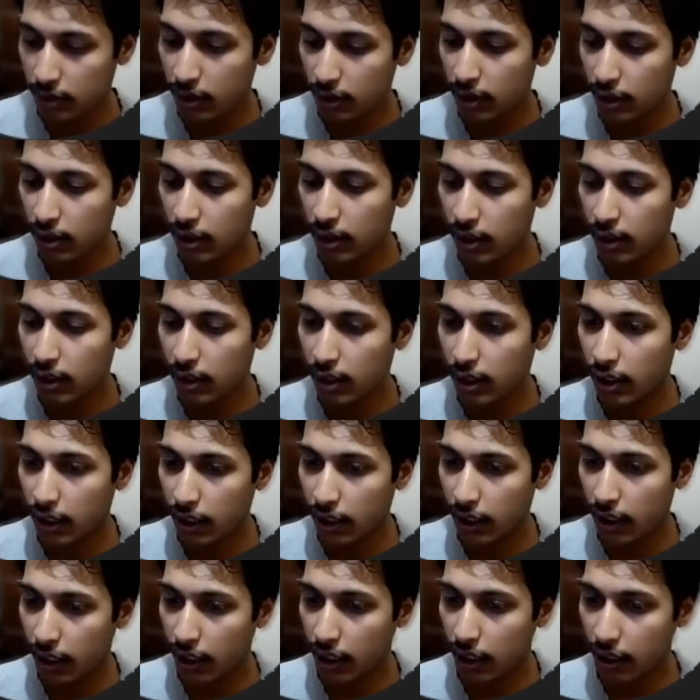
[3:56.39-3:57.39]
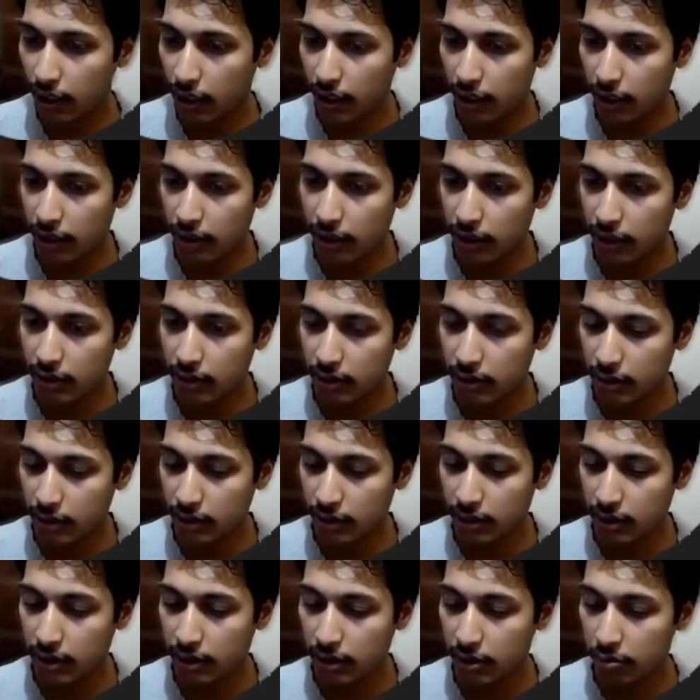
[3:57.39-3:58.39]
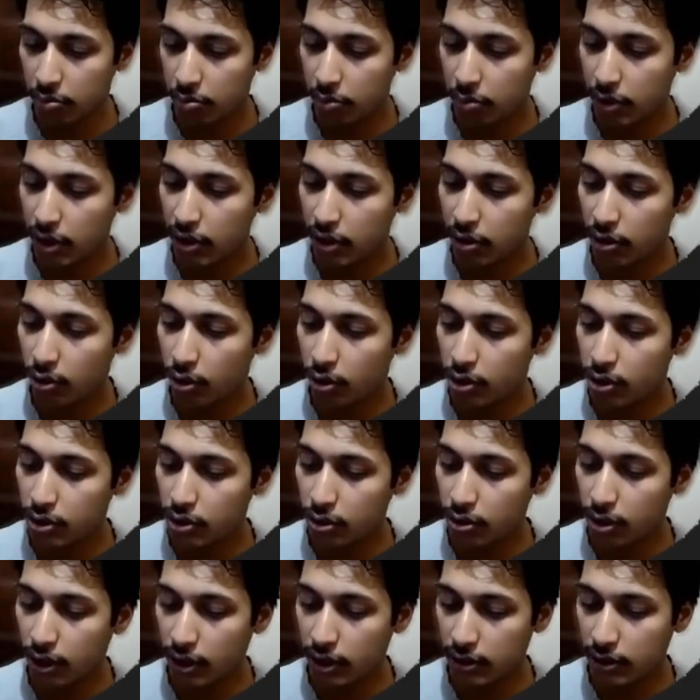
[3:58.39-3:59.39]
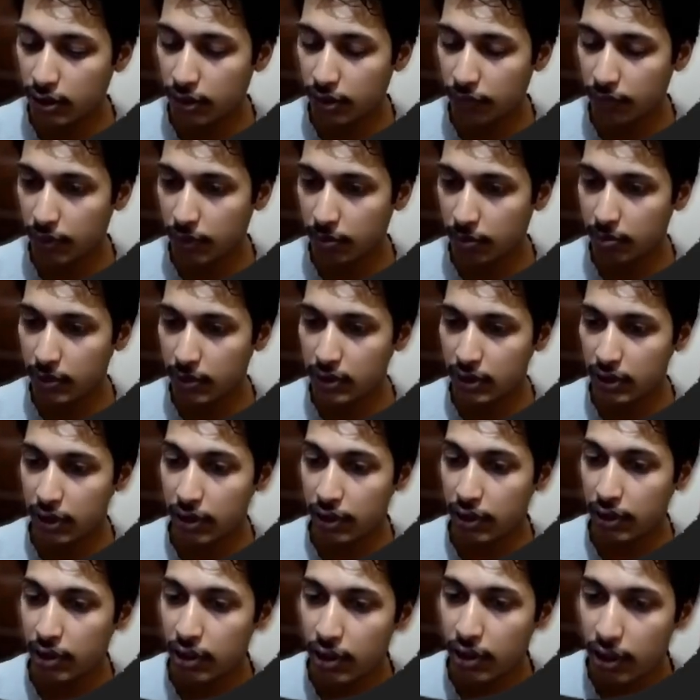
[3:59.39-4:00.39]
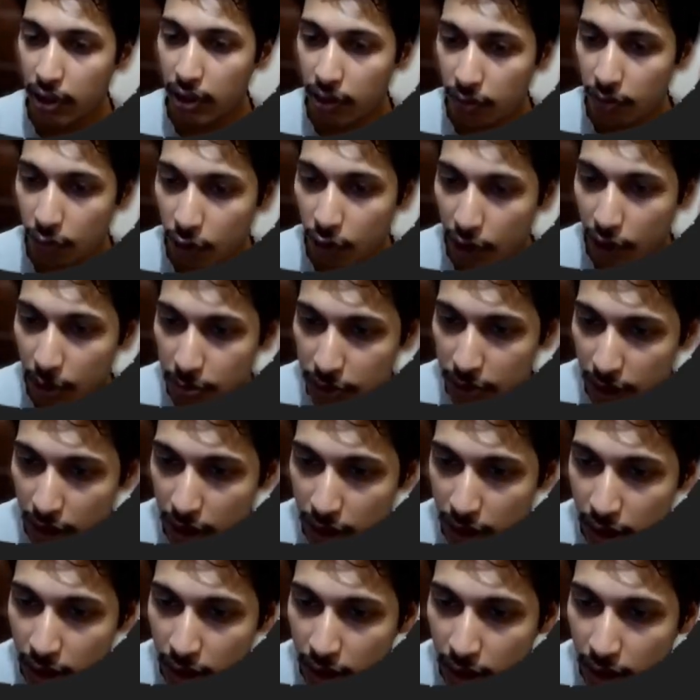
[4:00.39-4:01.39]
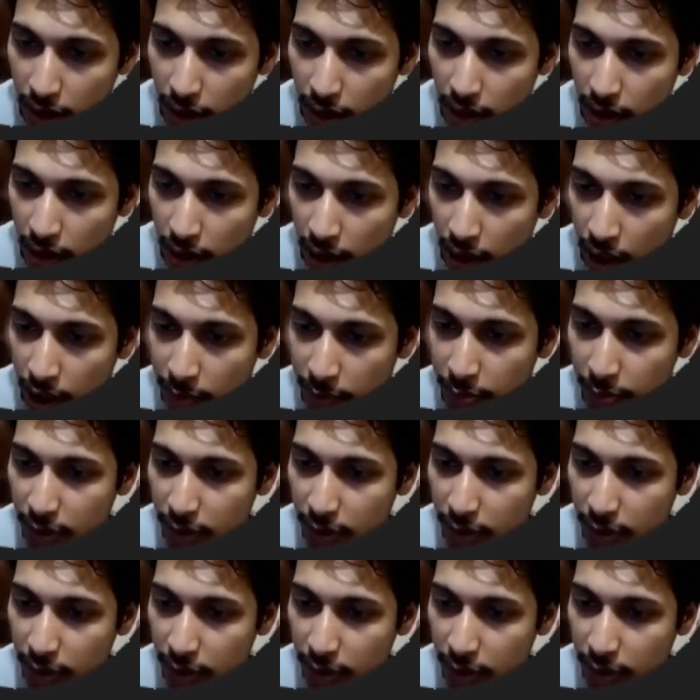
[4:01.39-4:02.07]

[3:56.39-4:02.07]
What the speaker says: And B is also less than from the C. What I'm saying? Ram is the